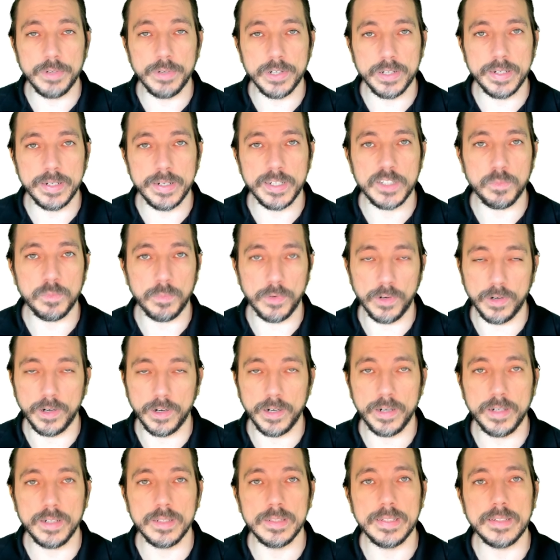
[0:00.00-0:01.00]
to
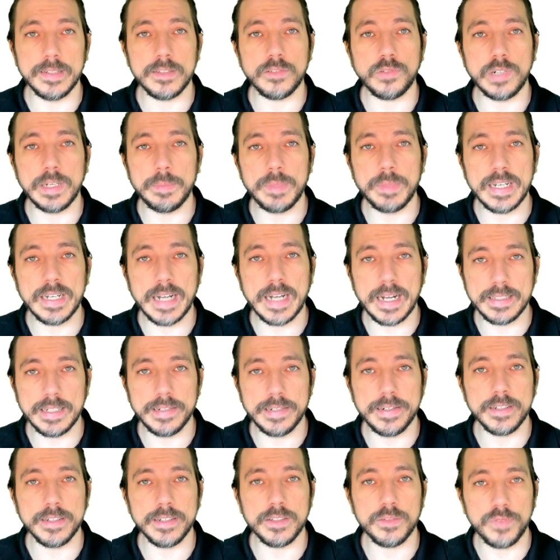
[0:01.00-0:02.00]
explore the Stream
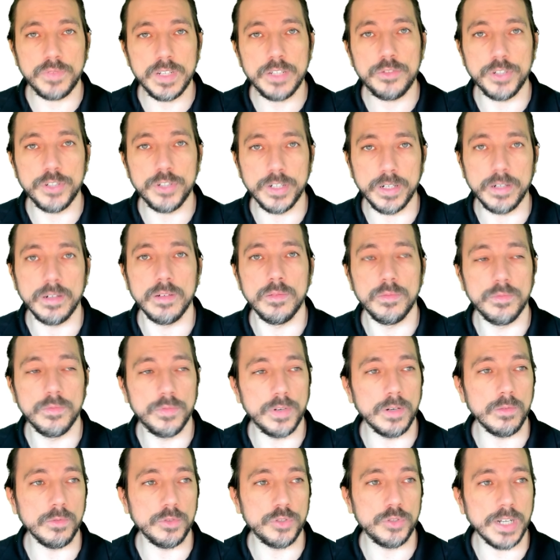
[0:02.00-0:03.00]
Gatherers feature
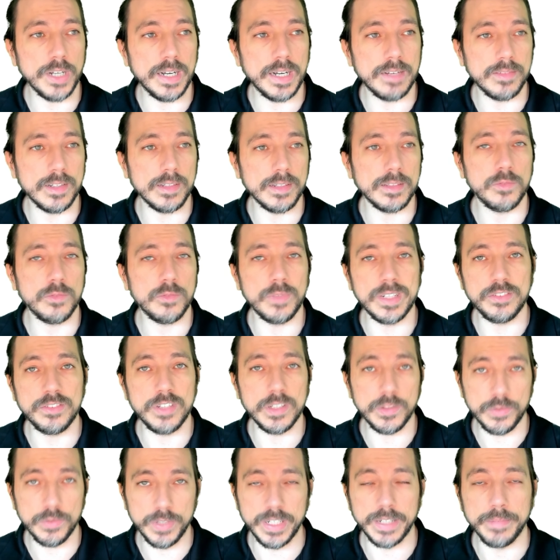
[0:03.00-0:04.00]
from Java
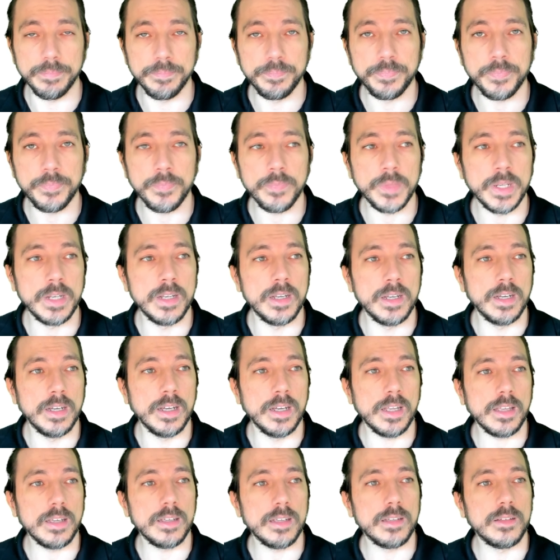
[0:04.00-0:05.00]
23.
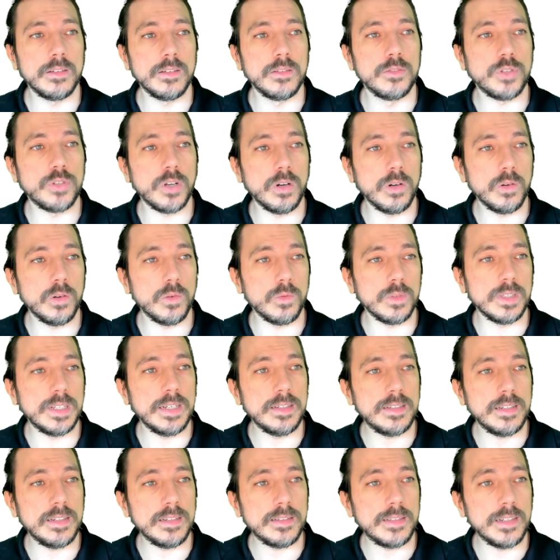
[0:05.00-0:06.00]
So this
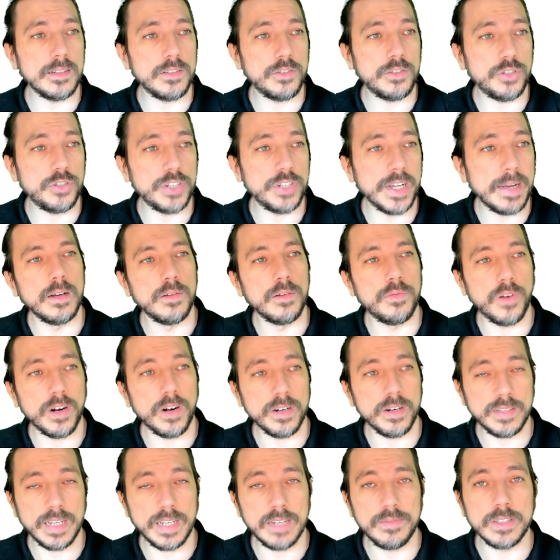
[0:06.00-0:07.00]
is the JAP
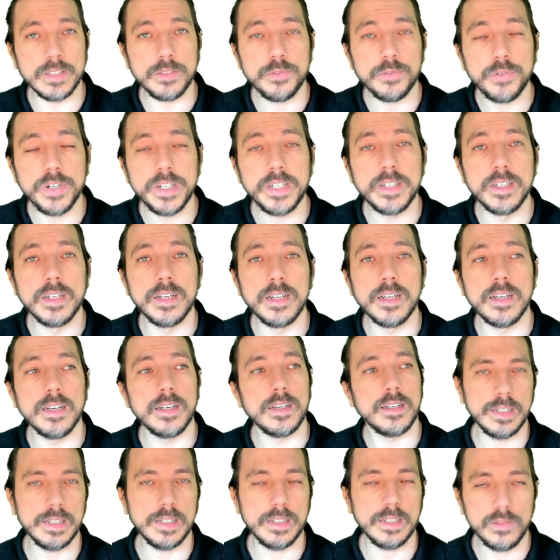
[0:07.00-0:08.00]
473.
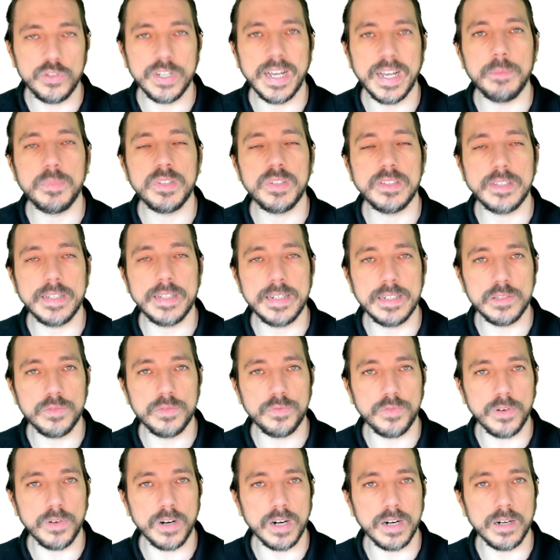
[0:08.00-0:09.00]
JAP stands
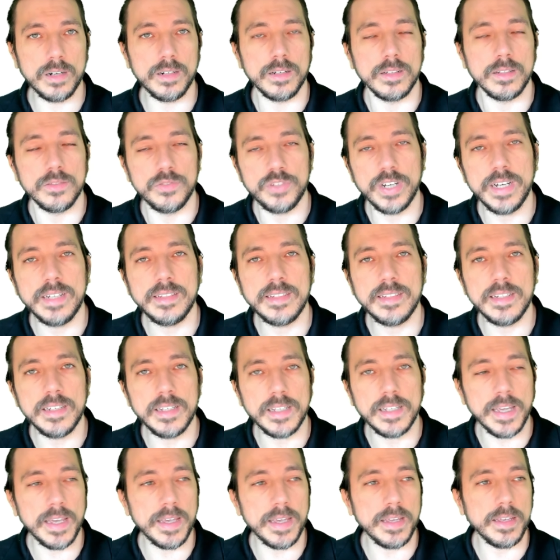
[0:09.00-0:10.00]
for
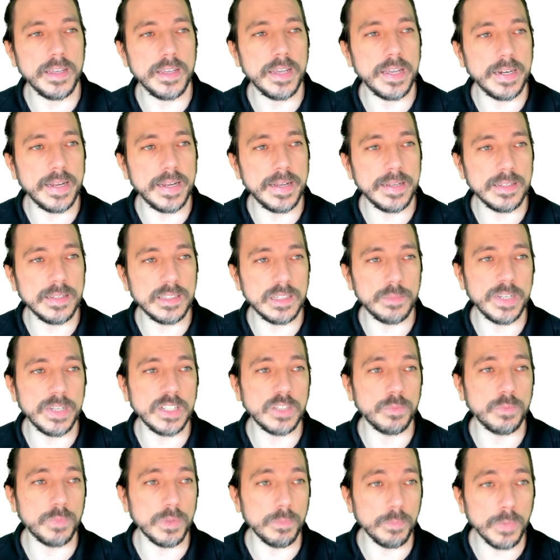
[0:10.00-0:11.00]
JDK Enhancement
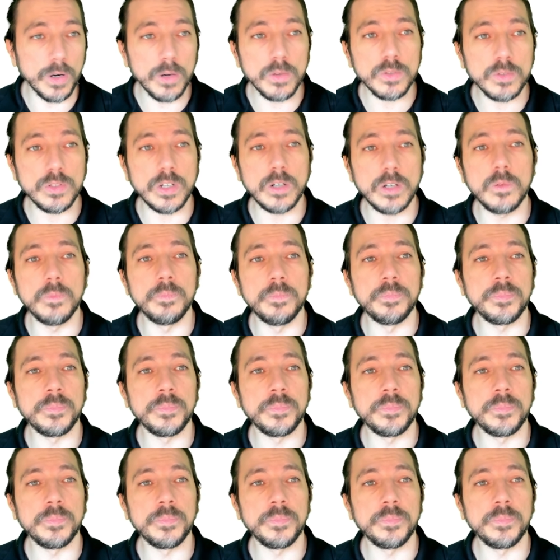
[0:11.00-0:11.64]
Proposal.